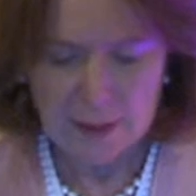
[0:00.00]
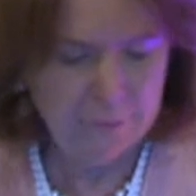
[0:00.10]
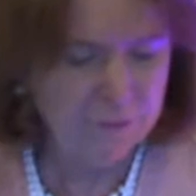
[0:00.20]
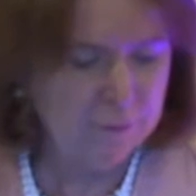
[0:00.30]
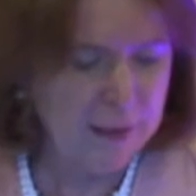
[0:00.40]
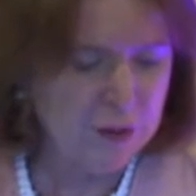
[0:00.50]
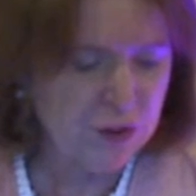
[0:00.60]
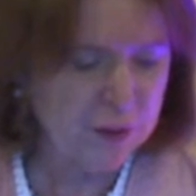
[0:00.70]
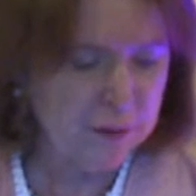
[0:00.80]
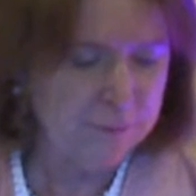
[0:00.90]

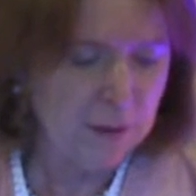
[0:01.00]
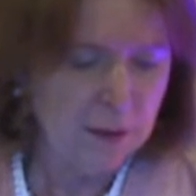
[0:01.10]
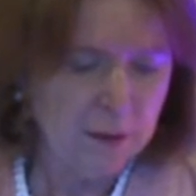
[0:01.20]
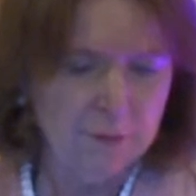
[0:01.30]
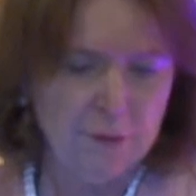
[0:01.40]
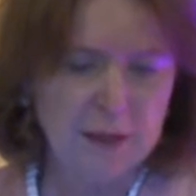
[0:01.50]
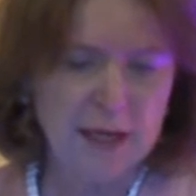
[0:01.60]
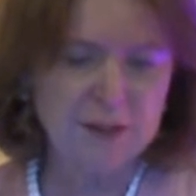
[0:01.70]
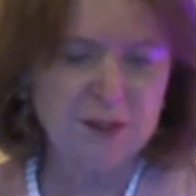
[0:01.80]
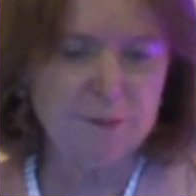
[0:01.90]
information for
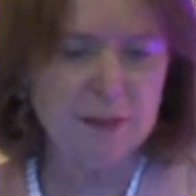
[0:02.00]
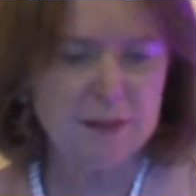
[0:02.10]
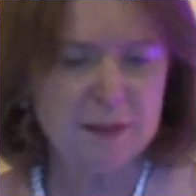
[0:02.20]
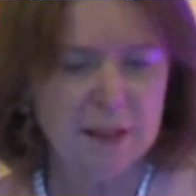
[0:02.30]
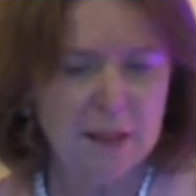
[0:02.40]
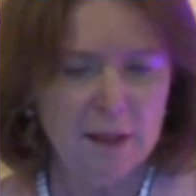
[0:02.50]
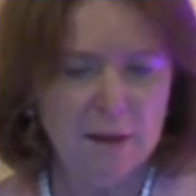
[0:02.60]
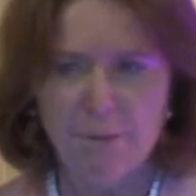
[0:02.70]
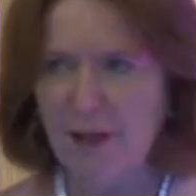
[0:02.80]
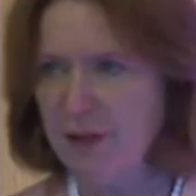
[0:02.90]
customers,
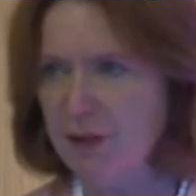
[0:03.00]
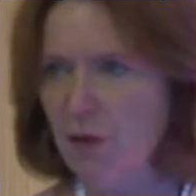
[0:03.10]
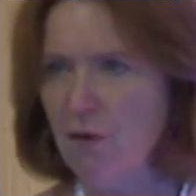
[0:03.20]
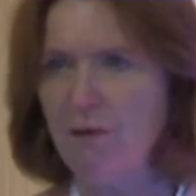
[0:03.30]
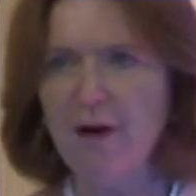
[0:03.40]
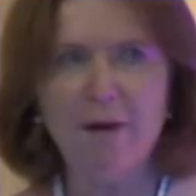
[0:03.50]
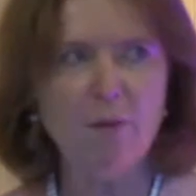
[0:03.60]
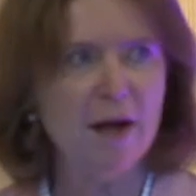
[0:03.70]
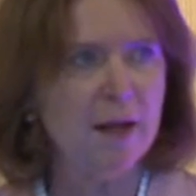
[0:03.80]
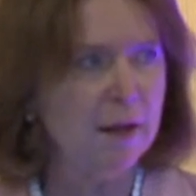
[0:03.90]
because it's all very
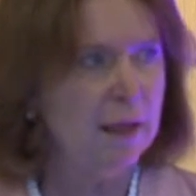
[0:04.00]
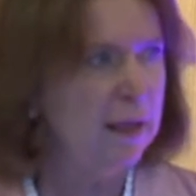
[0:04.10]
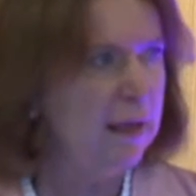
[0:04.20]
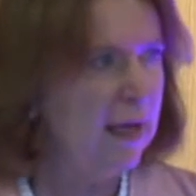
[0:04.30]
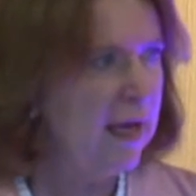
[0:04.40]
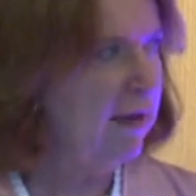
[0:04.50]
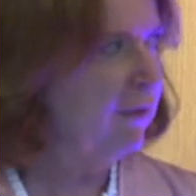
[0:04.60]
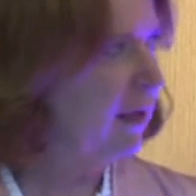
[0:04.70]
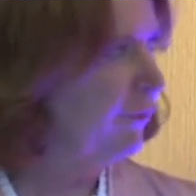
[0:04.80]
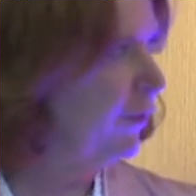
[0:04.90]
well
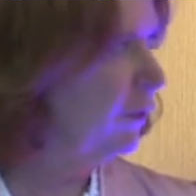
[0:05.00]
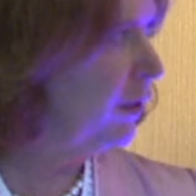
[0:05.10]
having a few